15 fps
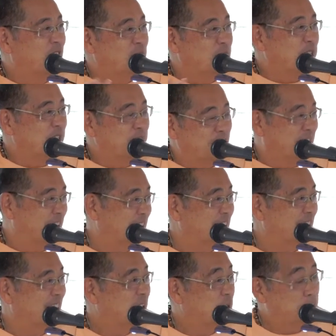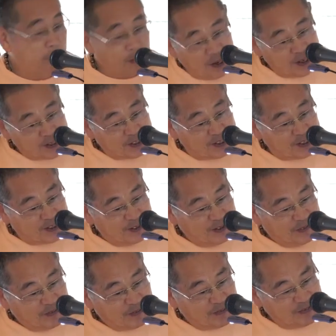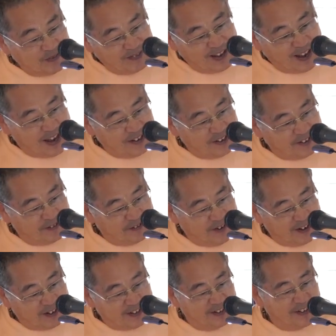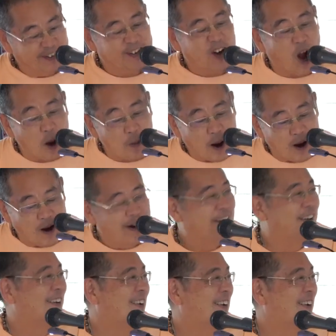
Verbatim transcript: through misidentity, plus added effect, karma.